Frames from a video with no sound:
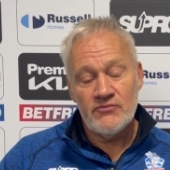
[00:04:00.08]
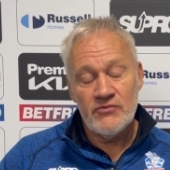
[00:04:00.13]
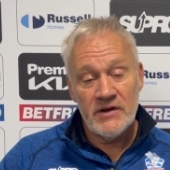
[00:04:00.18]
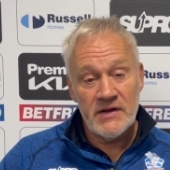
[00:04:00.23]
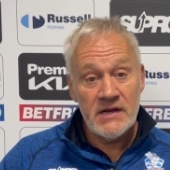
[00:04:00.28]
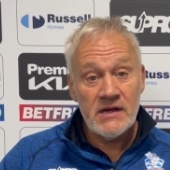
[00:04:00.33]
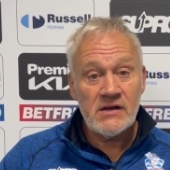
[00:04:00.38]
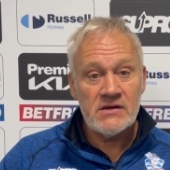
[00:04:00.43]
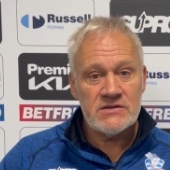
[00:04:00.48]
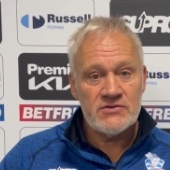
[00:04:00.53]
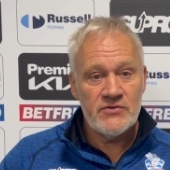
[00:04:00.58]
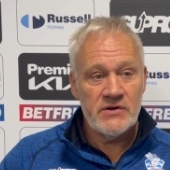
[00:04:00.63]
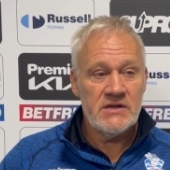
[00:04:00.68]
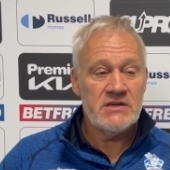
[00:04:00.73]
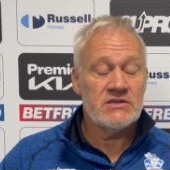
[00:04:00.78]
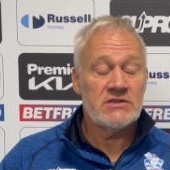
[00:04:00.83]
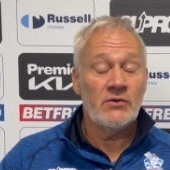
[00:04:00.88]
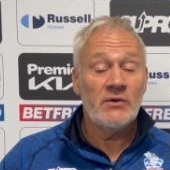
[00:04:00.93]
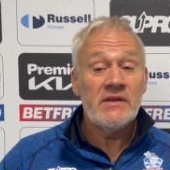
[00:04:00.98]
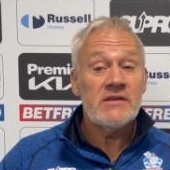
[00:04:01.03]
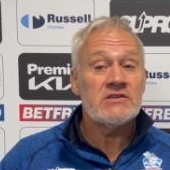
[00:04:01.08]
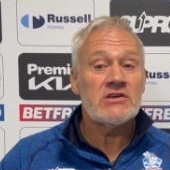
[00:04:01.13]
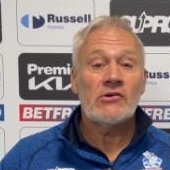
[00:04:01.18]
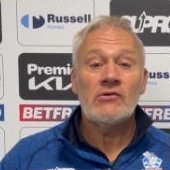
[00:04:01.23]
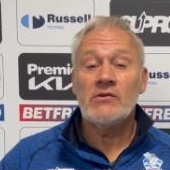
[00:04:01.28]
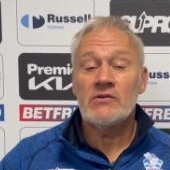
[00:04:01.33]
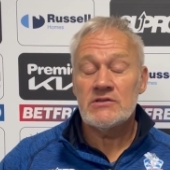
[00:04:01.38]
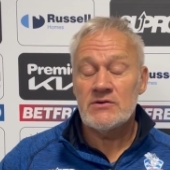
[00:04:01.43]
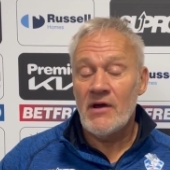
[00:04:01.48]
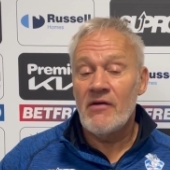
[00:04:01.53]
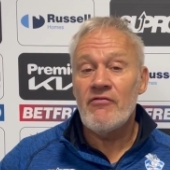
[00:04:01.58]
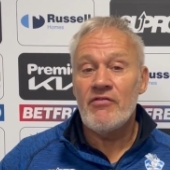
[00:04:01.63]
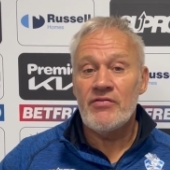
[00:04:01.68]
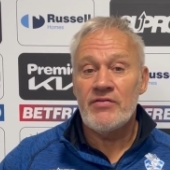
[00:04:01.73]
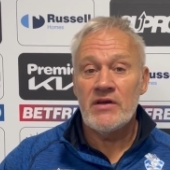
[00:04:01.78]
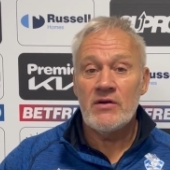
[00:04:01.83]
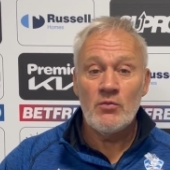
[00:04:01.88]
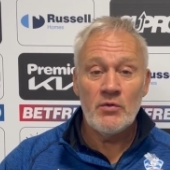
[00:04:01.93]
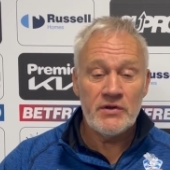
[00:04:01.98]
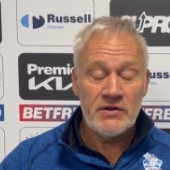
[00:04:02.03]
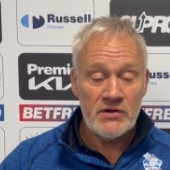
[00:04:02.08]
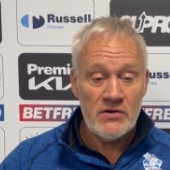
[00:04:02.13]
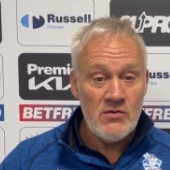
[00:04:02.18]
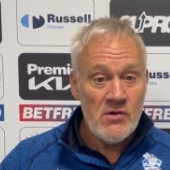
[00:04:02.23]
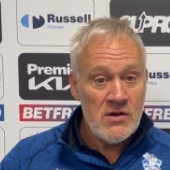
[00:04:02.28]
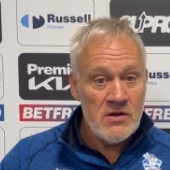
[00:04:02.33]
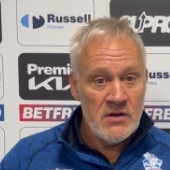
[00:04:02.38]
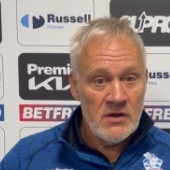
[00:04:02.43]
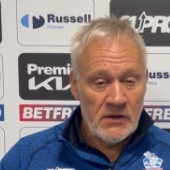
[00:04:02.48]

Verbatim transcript: Riddick because Riddick's so integral to everything we do.